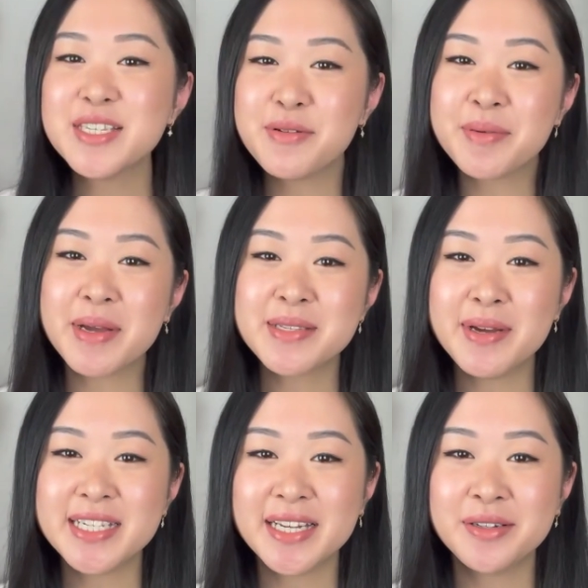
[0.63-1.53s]
welcome back to
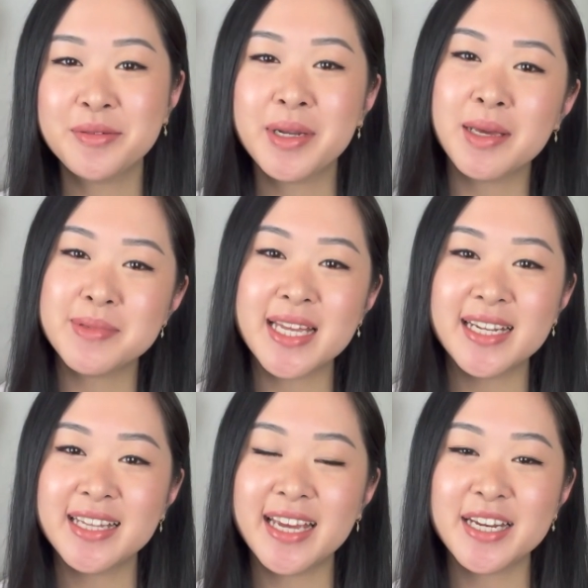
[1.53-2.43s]
my channel. My name's
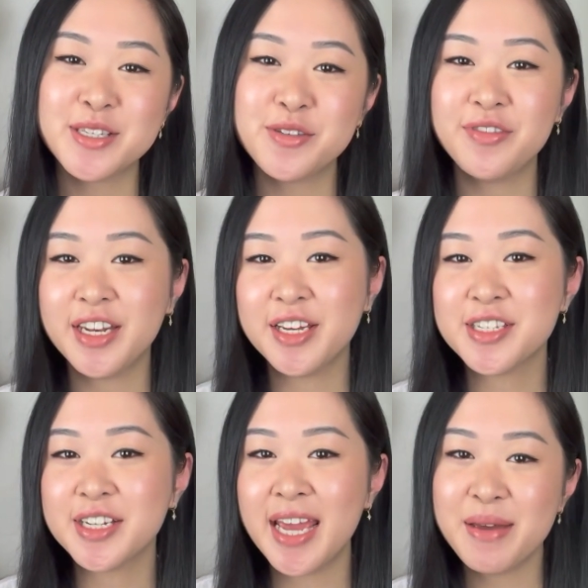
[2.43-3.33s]
Natalie and I do
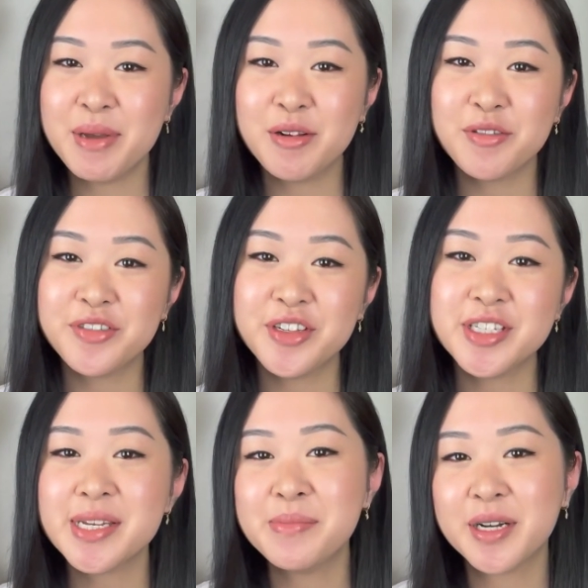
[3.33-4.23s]
videos on handbag reviews,
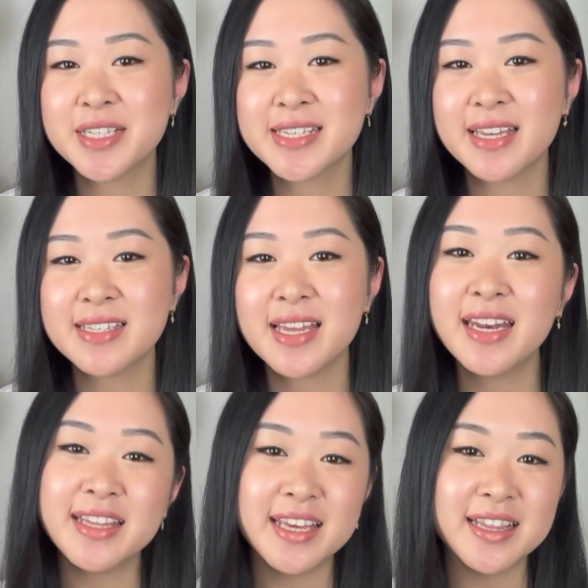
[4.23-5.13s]
unboxings,
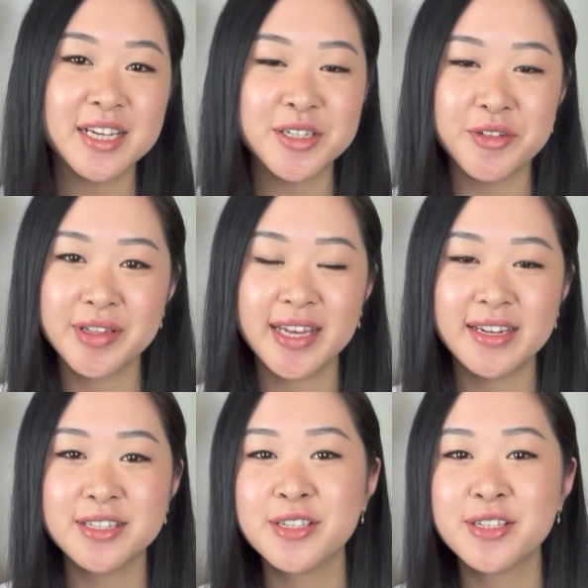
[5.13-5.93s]
anything luxury related.